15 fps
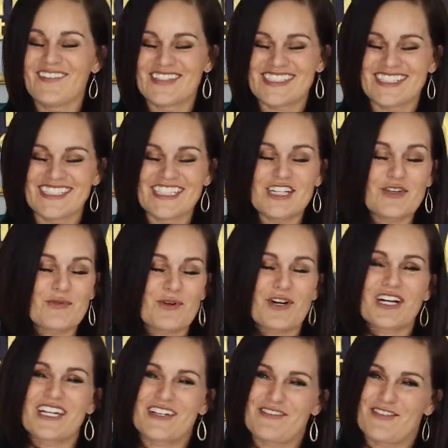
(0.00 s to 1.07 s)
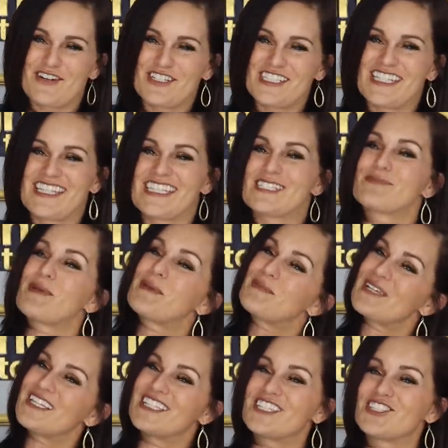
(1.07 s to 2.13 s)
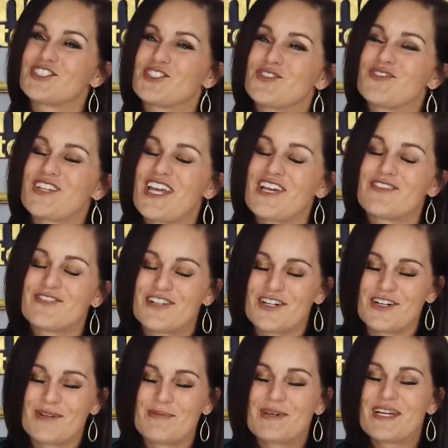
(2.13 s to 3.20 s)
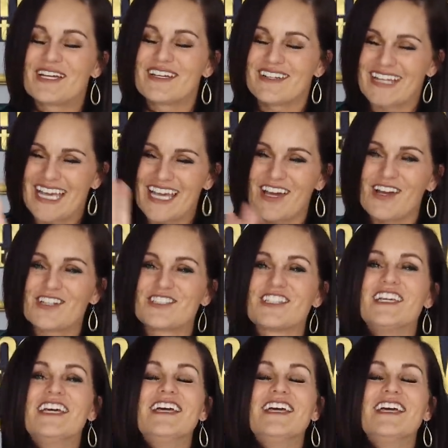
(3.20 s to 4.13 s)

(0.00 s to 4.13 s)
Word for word: I was a little worried at first that this might be a little juvenile for her but hang on